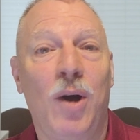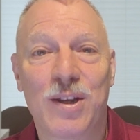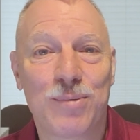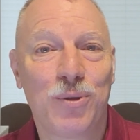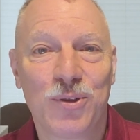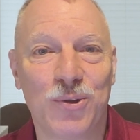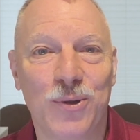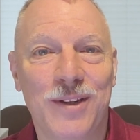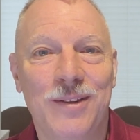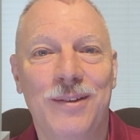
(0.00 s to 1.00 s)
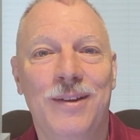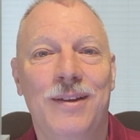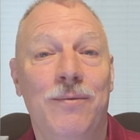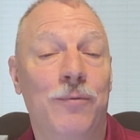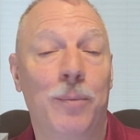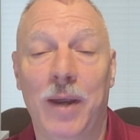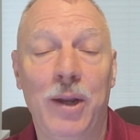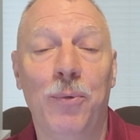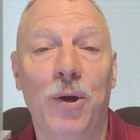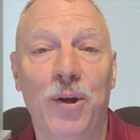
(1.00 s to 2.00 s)
possible to do it from
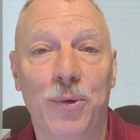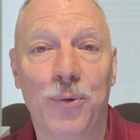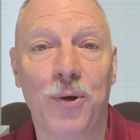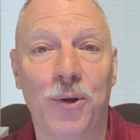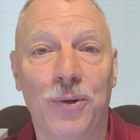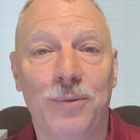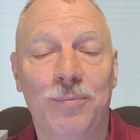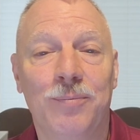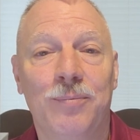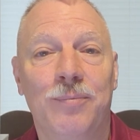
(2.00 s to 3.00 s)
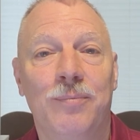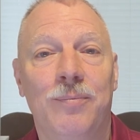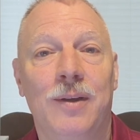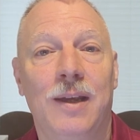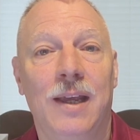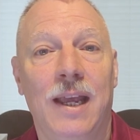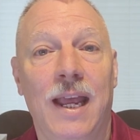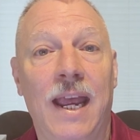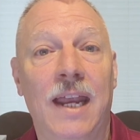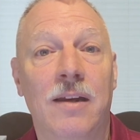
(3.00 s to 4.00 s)
anywhere in the world.
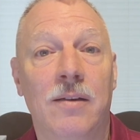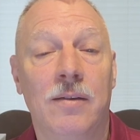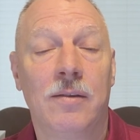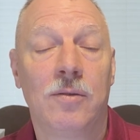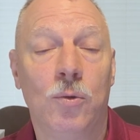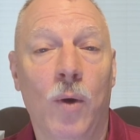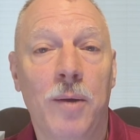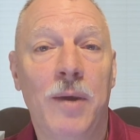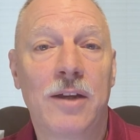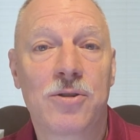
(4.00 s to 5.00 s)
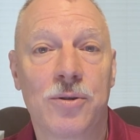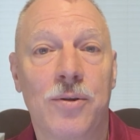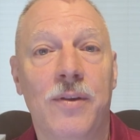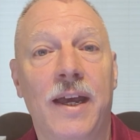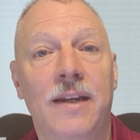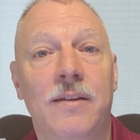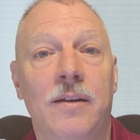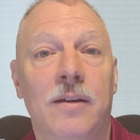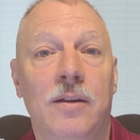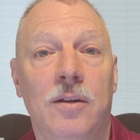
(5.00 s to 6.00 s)
And you want to make sure
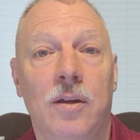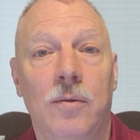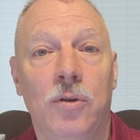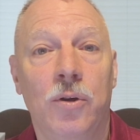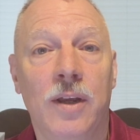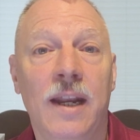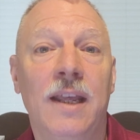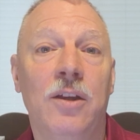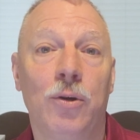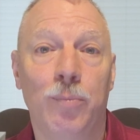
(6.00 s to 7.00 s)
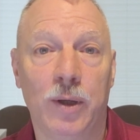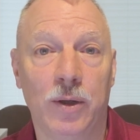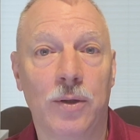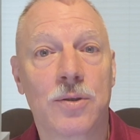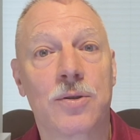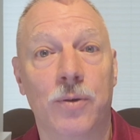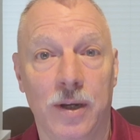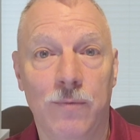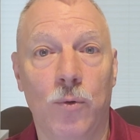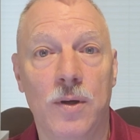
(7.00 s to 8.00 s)
that you're getting your bills, your
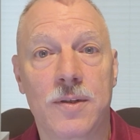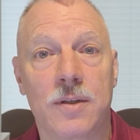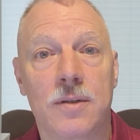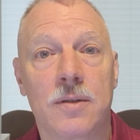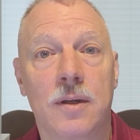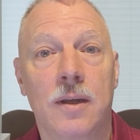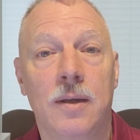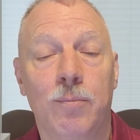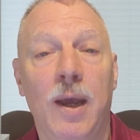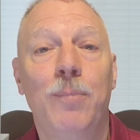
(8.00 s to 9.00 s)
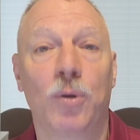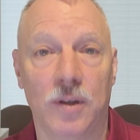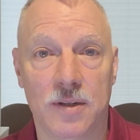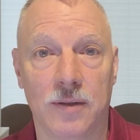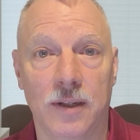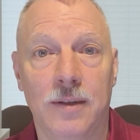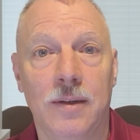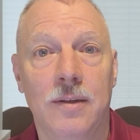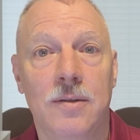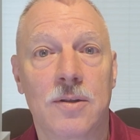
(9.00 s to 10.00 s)
invoices, paperlessly.
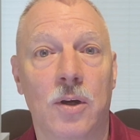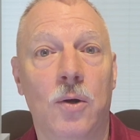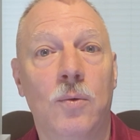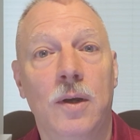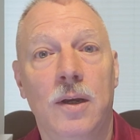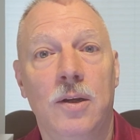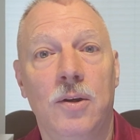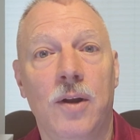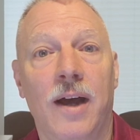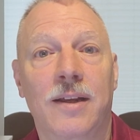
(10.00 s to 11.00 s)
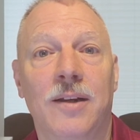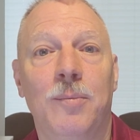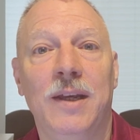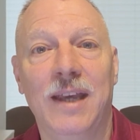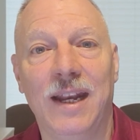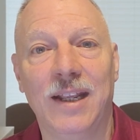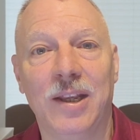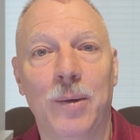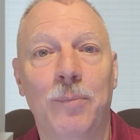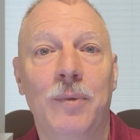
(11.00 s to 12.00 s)
So you're not going to be getting
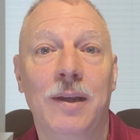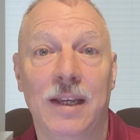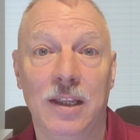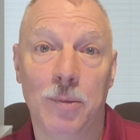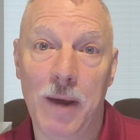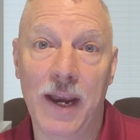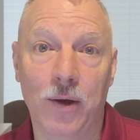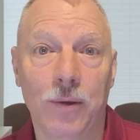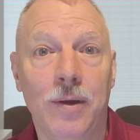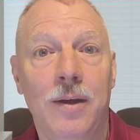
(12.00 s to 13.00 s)
them in the mail.